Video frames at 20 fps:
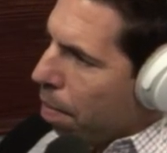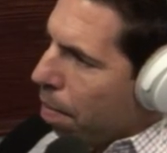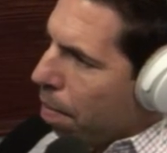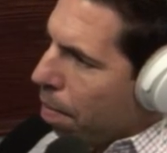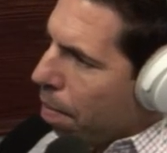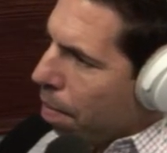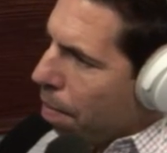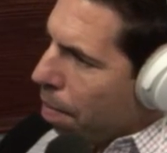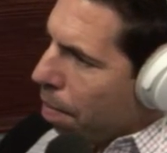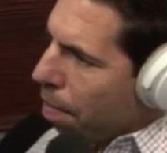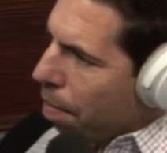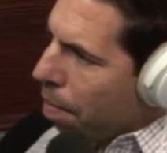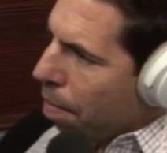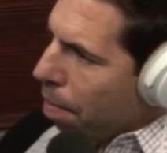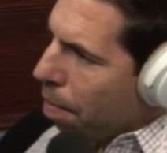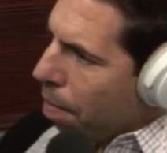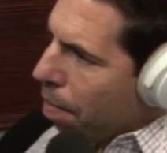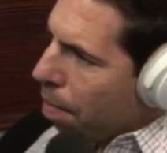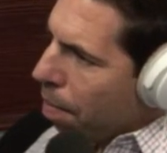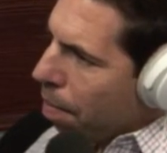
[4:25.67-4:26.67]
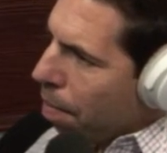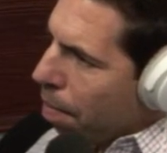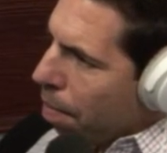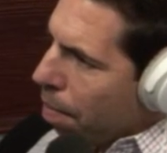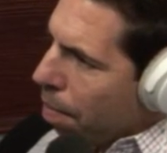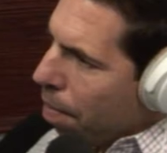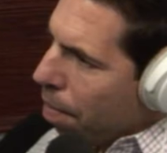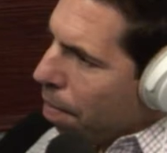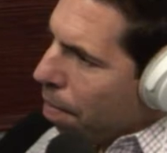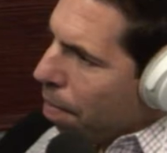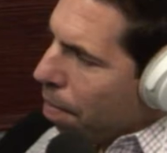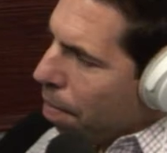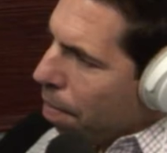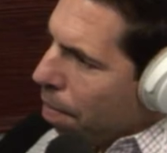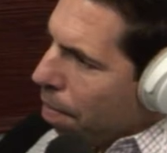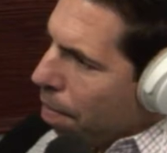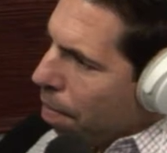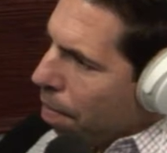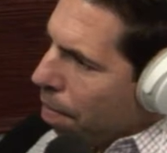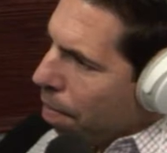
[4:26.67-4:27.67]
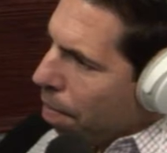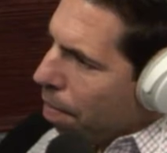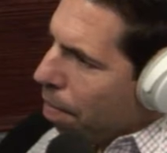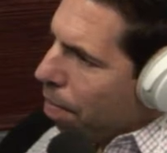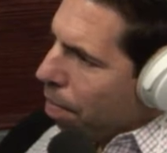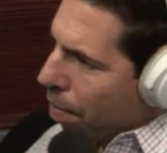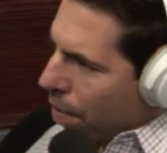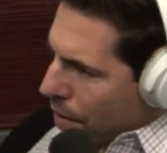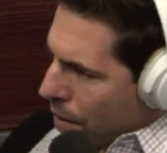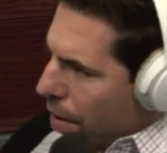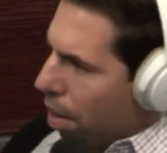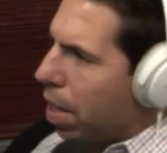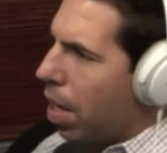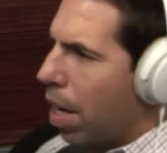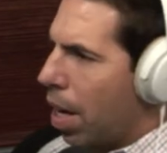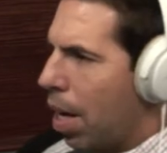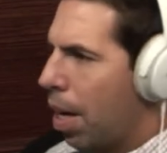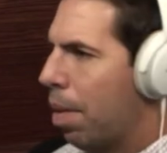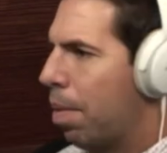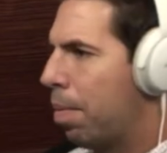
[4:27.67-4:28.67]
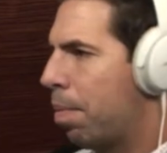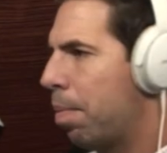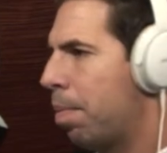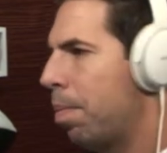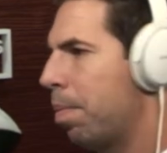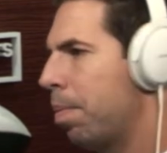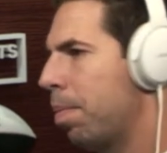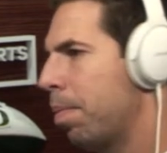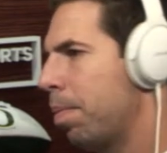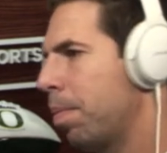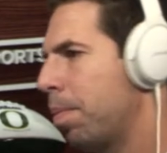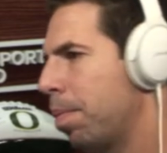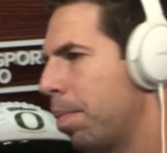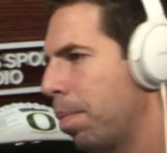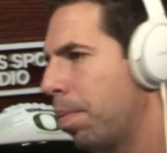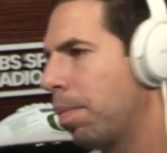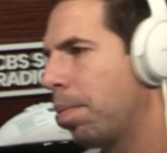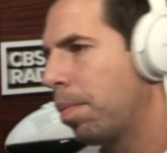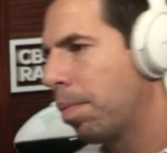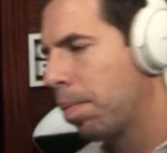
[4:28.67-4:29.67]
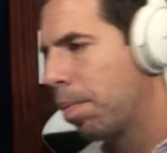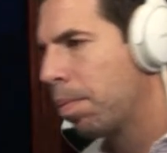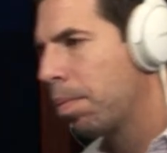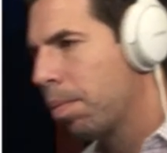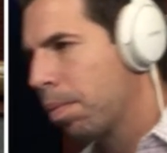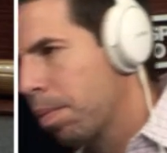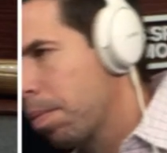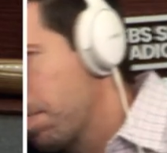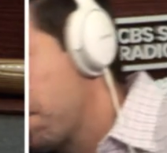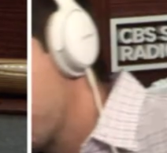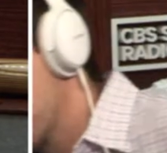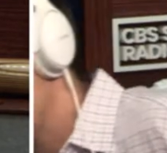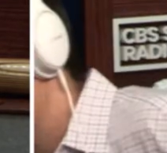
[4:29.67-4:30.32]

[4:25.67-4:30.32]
[no speech]